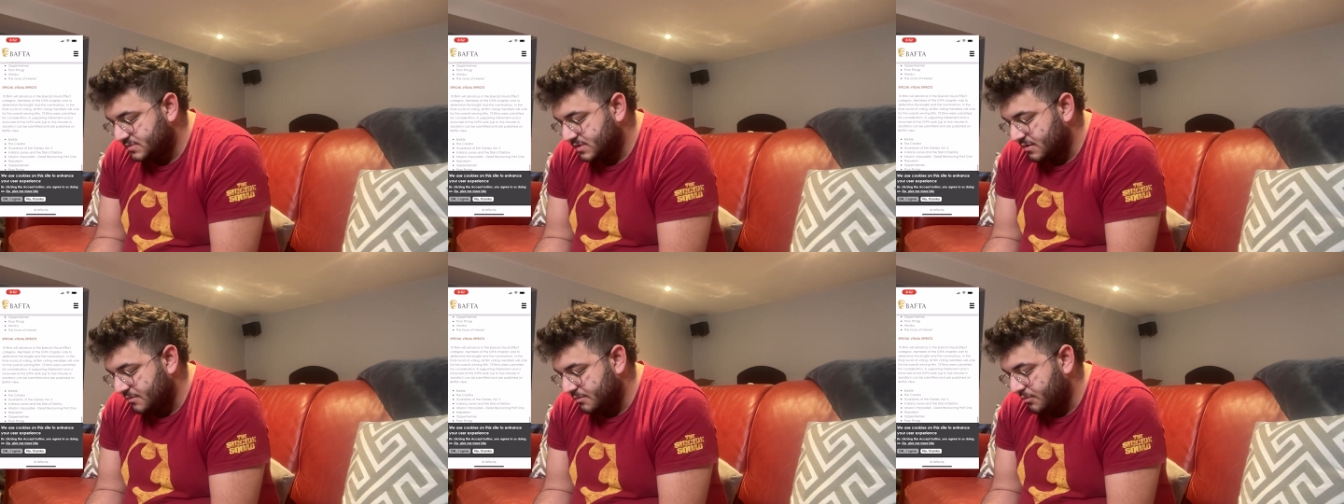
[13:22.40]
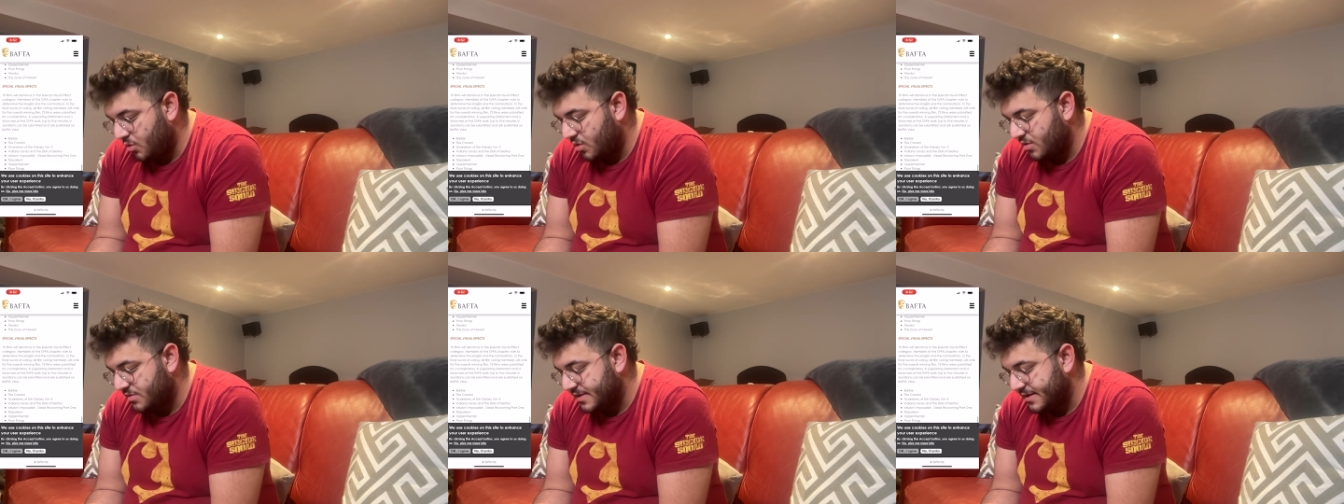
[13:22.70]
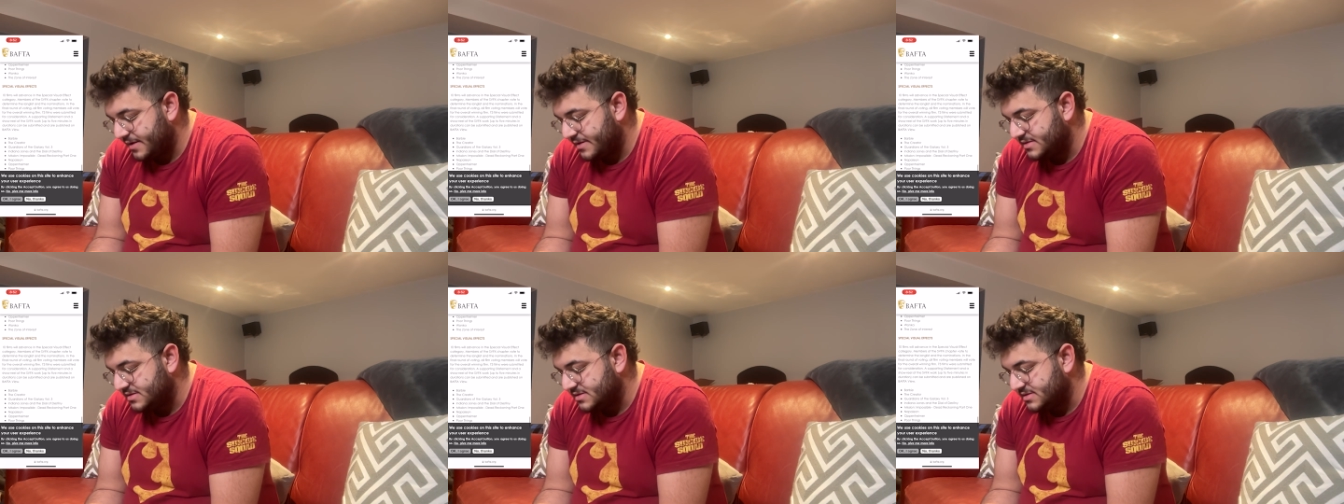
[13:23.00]
Poor
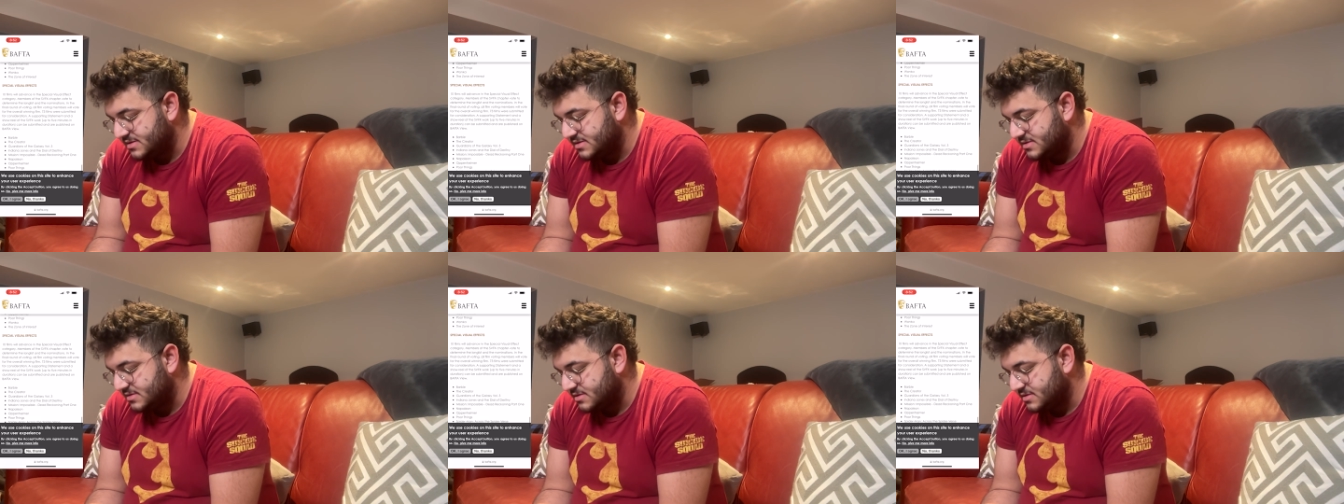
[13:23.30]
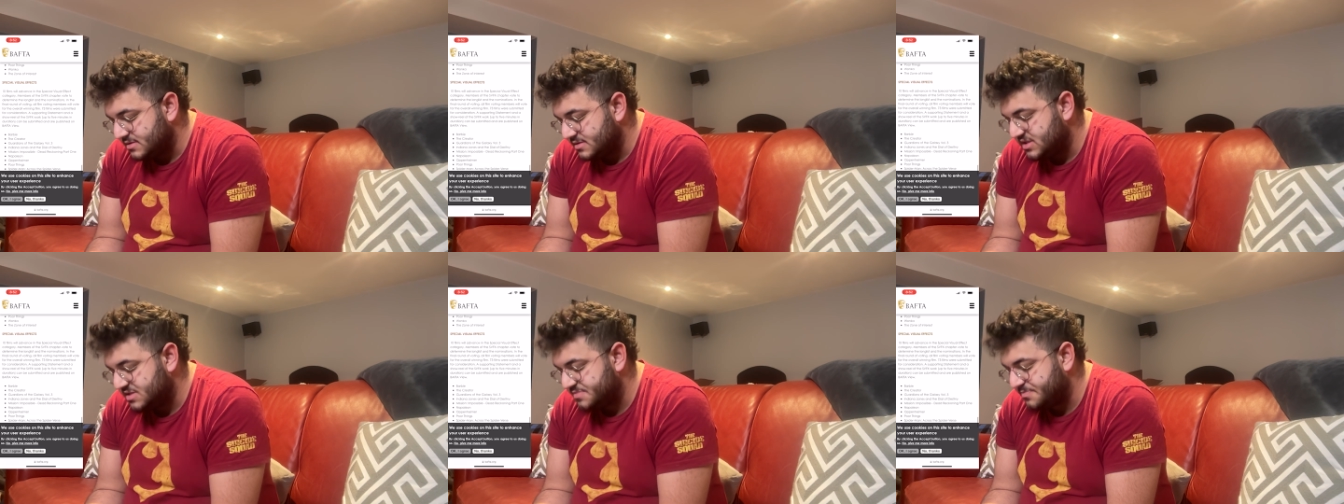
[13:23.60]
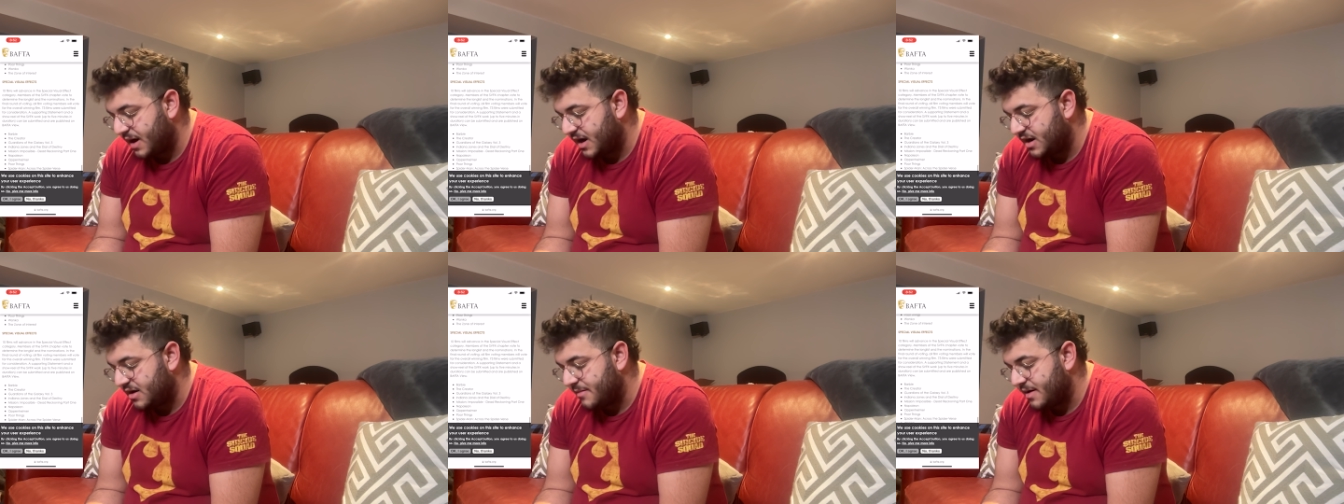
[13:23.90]
Things,
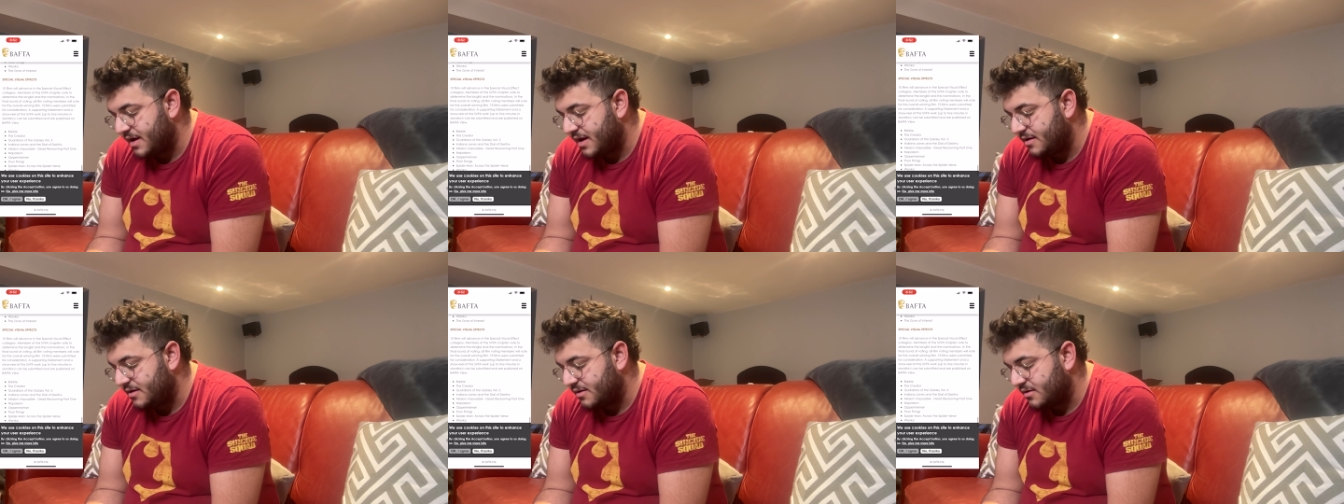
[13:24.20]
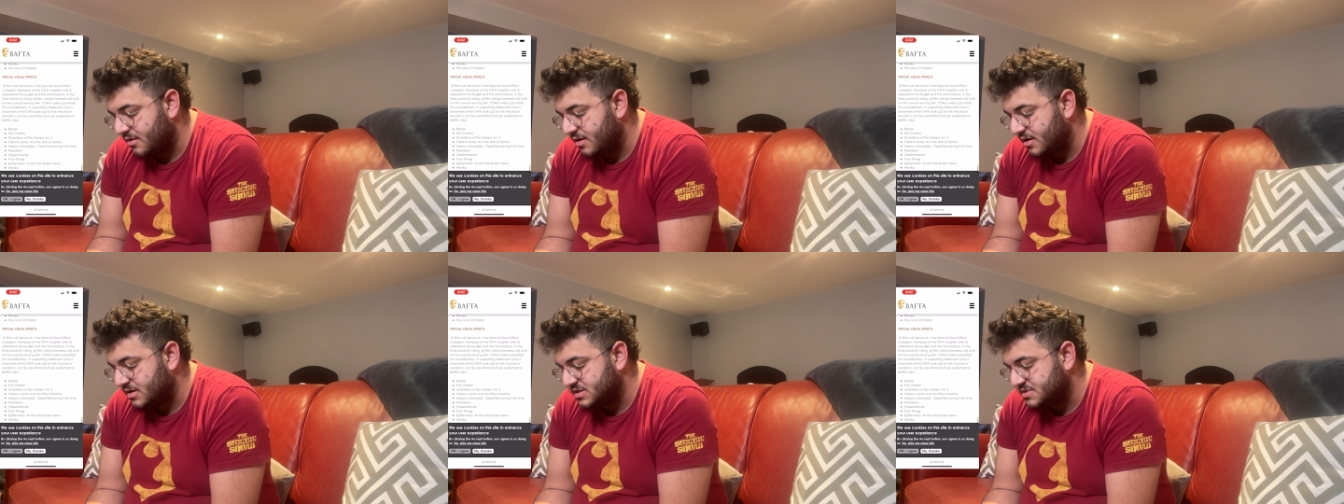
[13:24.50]
Spider Man Across